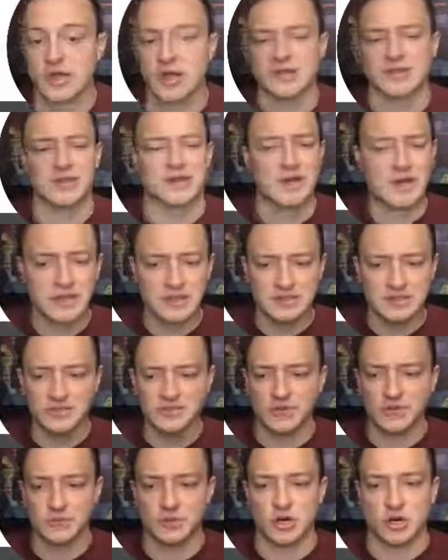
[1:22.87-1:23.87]
got tons
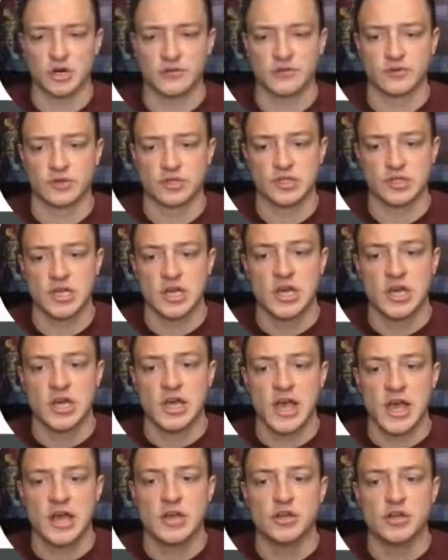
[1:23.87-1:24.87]
of flipping offers,
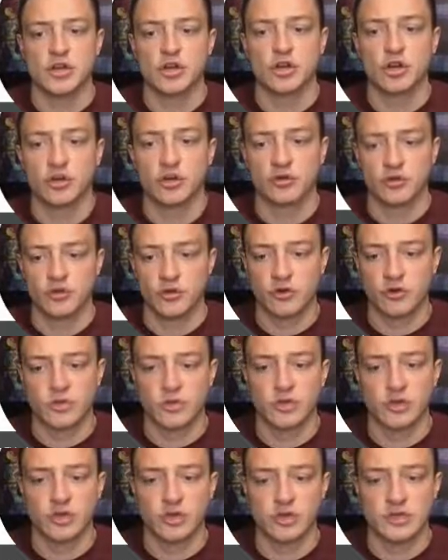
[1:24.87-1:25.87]
and you can go through them
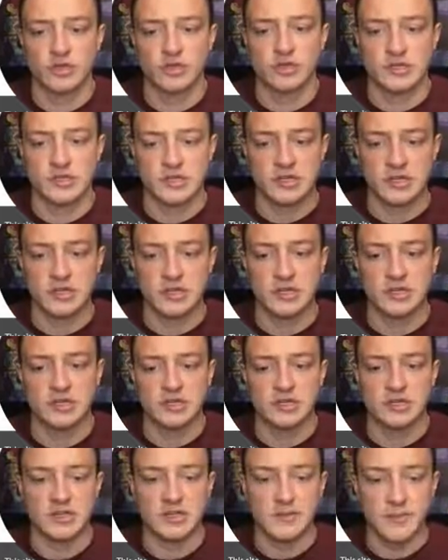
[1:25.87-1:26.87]
and you can literally see
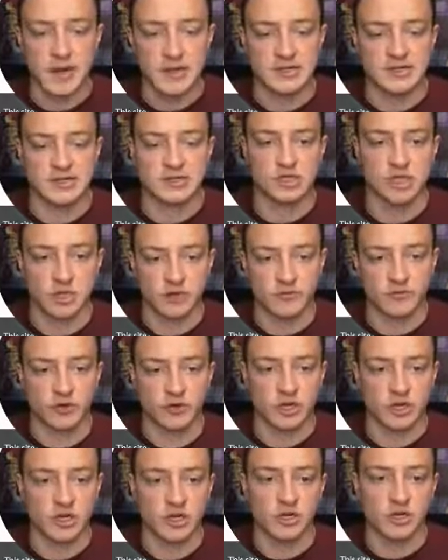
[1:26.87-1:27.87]
the best
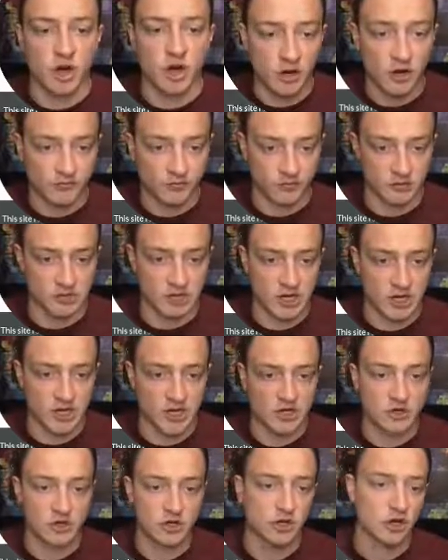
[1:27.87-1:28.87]
converting offers, okay?
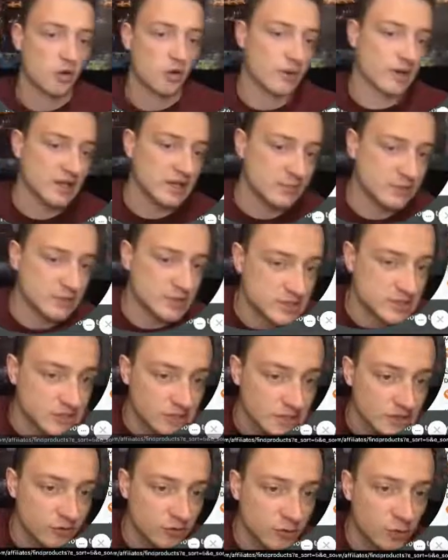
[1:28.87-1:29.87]
You could go by
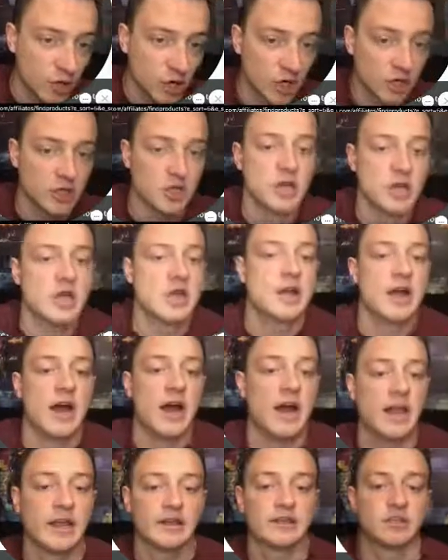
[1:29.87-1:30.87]
EPC if you want.
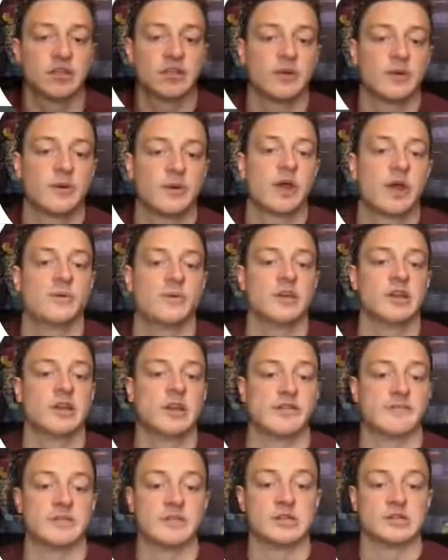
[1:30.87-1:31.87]
I like to go by how many
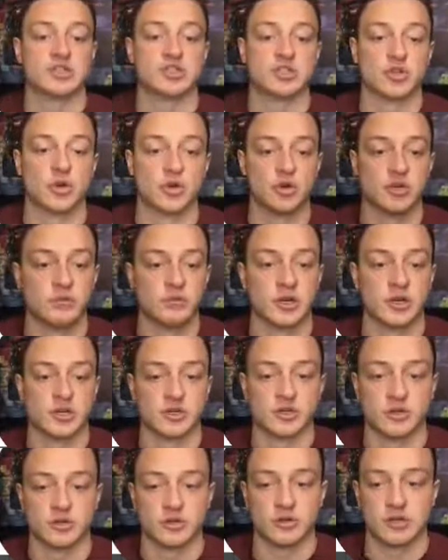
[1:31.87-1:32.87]
have been sold, but I'll
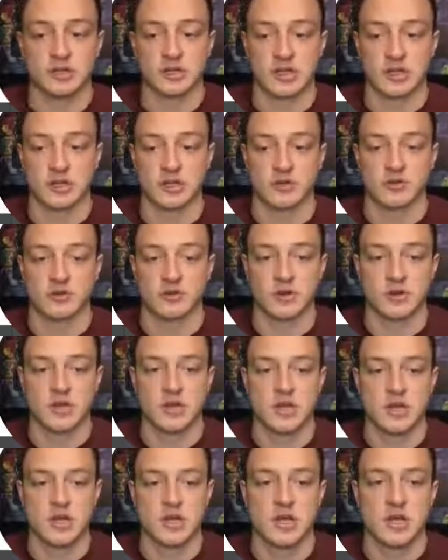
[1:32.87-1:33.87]
show you in a second.
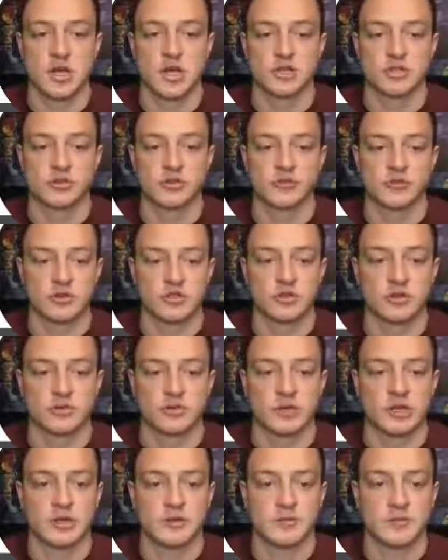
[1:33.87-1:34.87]
Ready? So if we sort
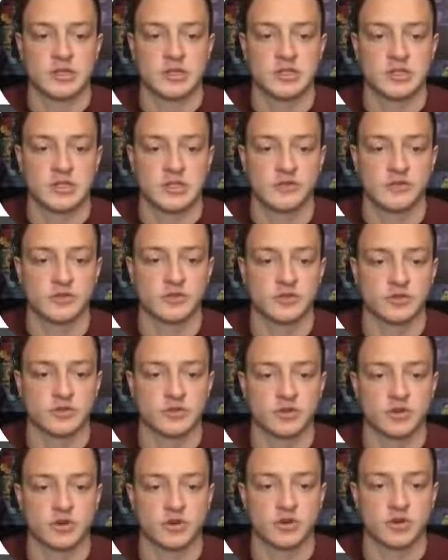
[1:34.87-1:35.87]
by EPC, if it'll
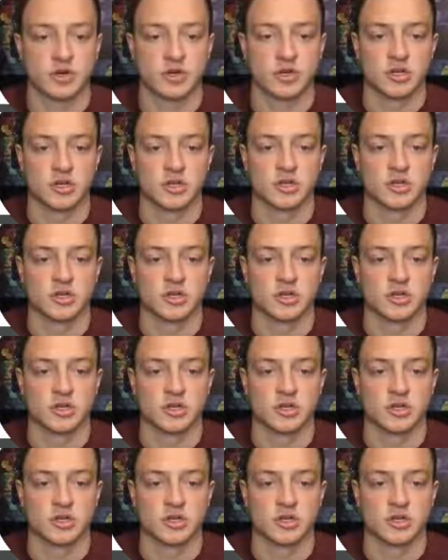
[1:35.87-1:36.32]
sort,